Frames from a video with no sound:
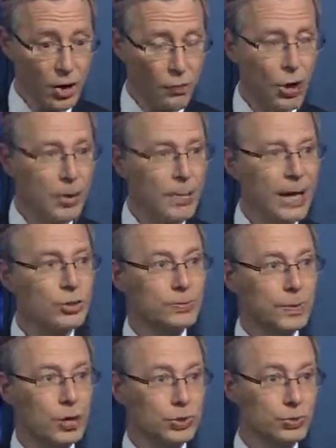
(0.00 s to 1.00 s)
Royal Mail's
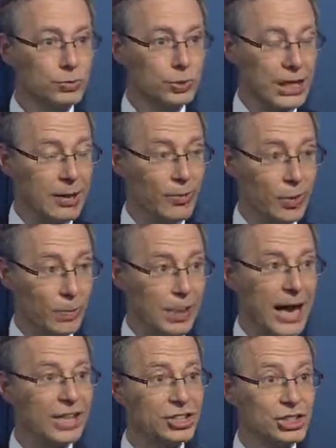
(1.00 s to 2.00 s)
parcels network,
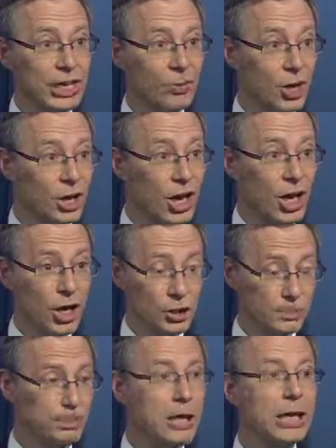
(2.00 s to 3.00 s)
packets network,
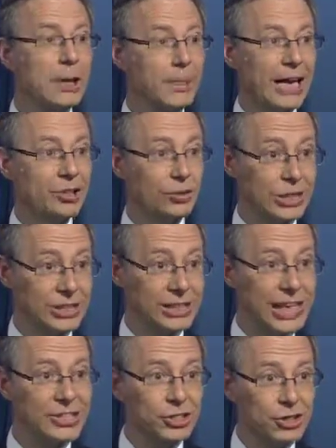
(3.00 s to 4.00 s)
has piggybacked on its
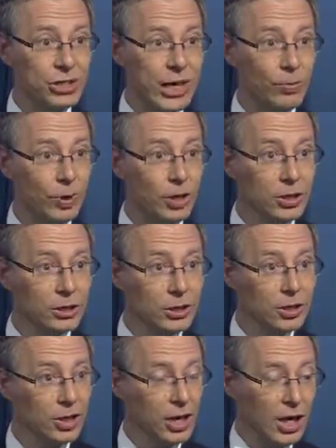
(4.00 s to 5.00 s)
letters
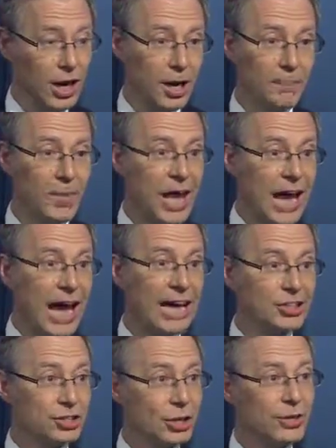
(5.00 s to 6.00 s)
network.
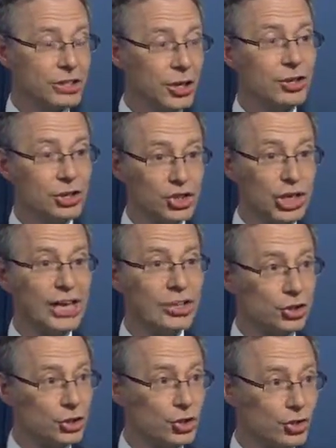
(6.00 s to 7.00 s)
And so it's going to
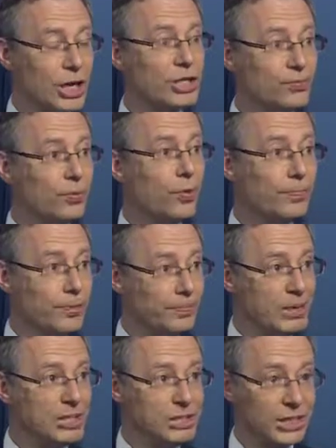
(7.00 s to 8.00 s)
transform the
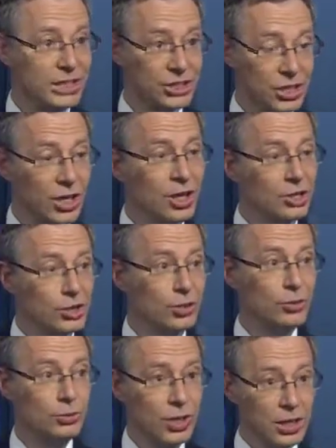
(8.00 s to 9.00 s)
business
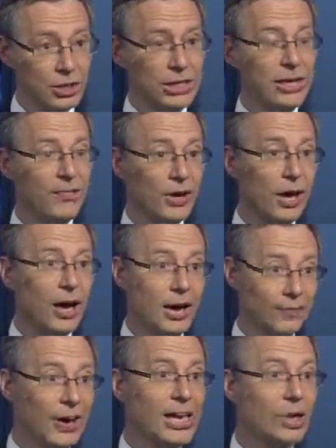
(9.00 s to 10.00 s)
to deliver
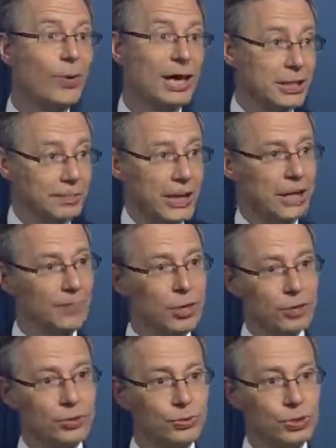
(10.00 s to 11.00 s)
value-added
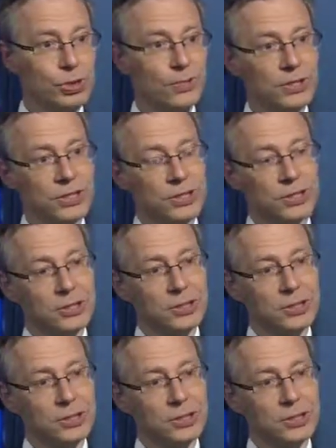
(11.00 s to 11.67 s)
parcel services.